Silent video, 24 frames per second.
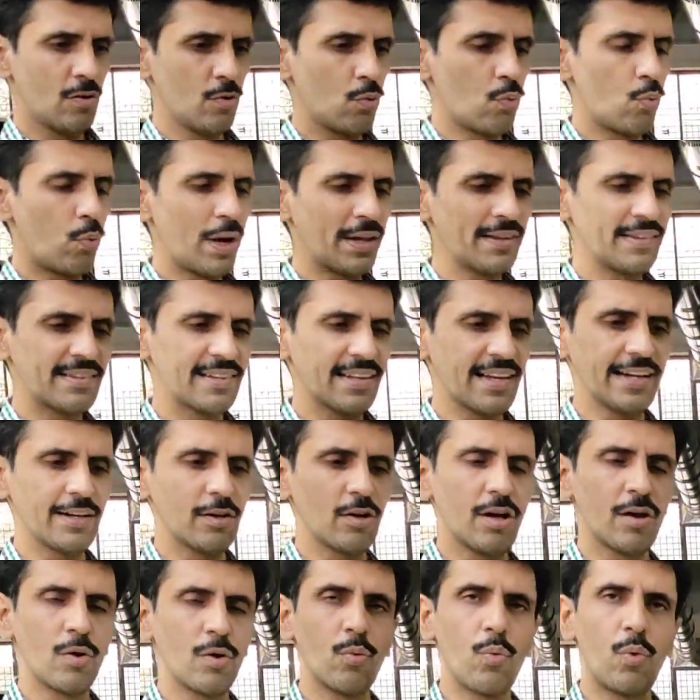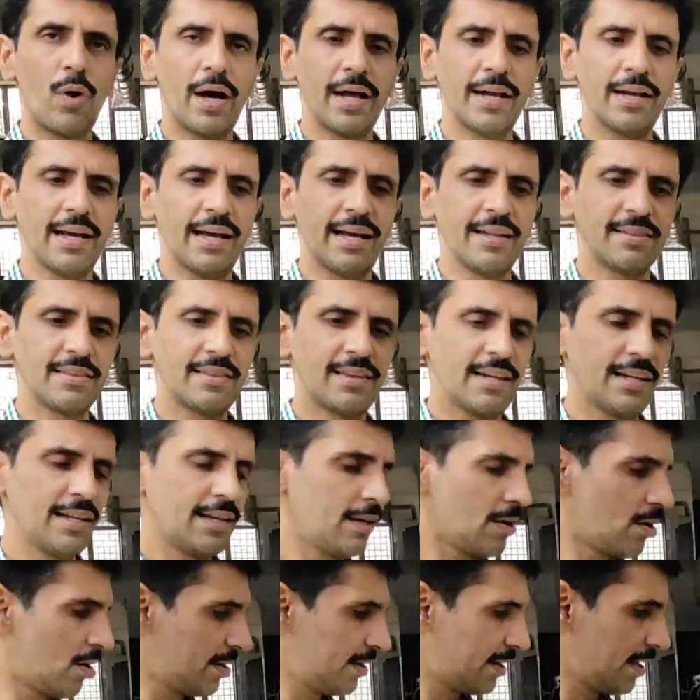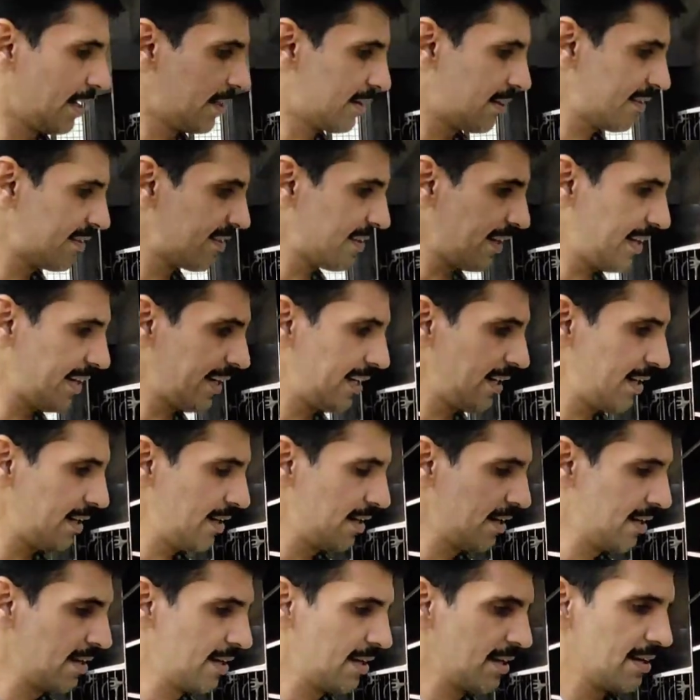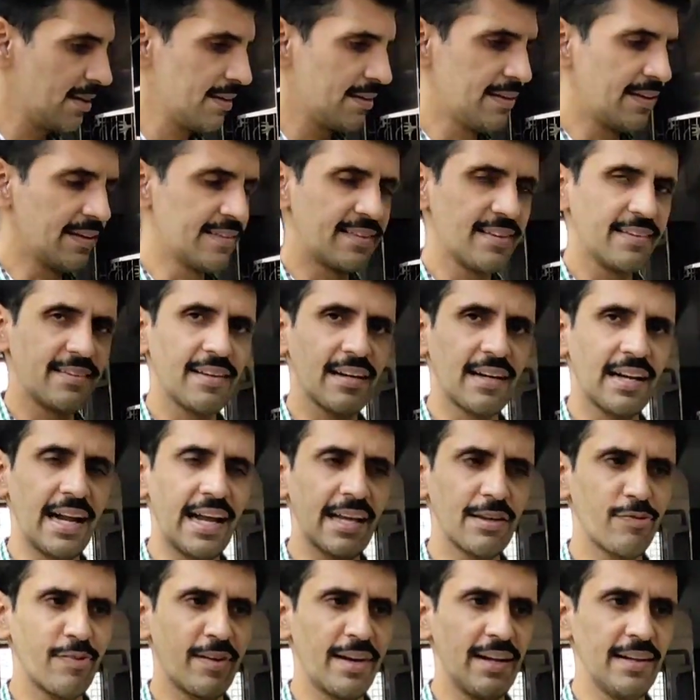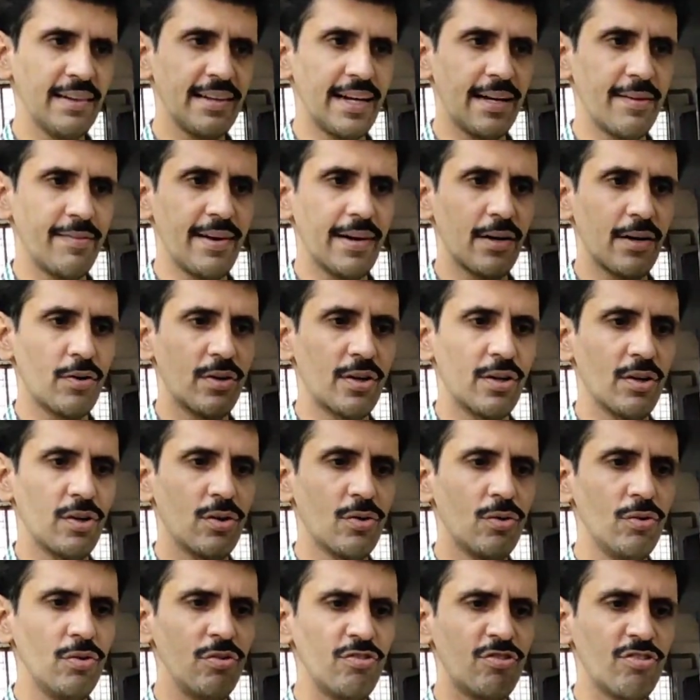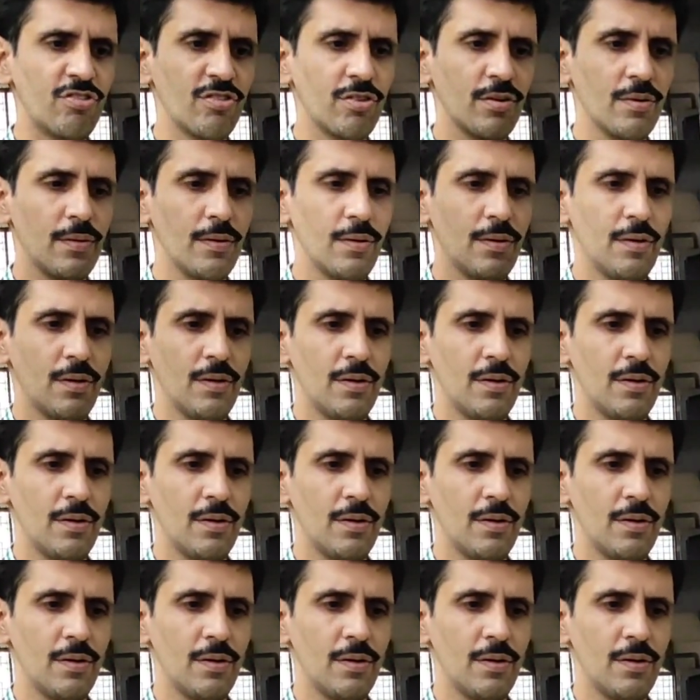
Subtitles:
one side on one and 3 on the other side. This is the glass funnel that we are going to use.